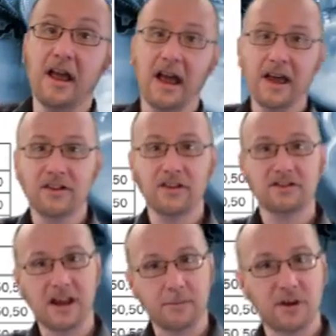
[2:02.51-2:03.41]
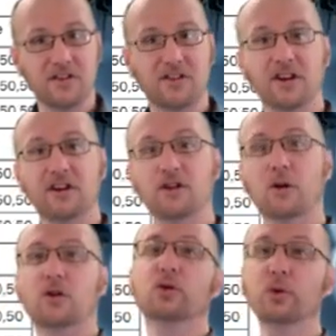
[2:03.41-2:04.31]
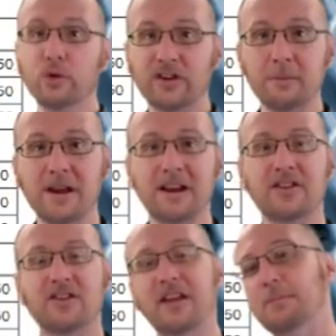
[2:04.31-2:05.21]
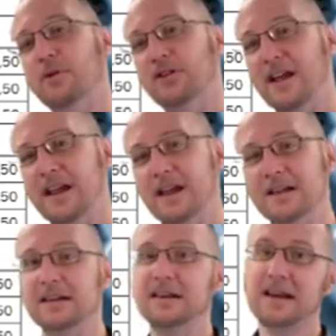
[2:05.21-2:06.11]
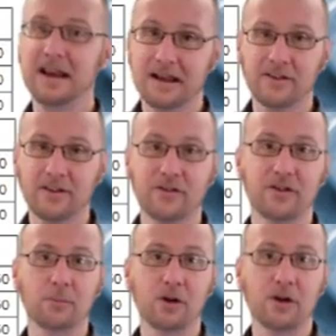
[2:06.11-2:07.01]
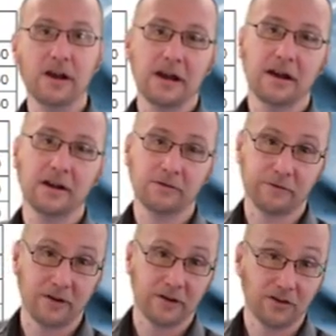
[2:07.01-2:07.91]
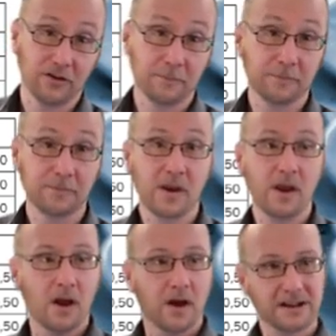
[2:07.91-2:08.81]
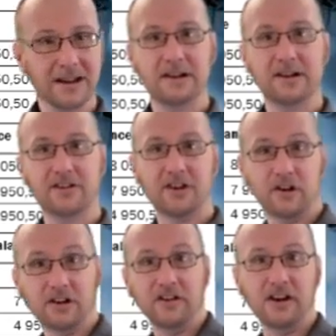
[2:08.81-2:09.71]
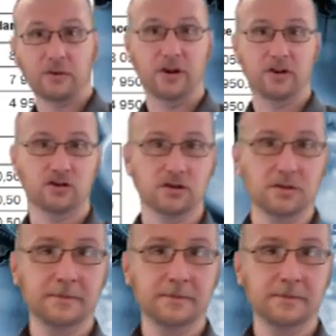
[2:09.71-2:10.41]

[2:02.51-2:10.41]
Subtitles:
And the debits, you are losing money, so they put a negative symbol in front. Okay, let's look at the next question.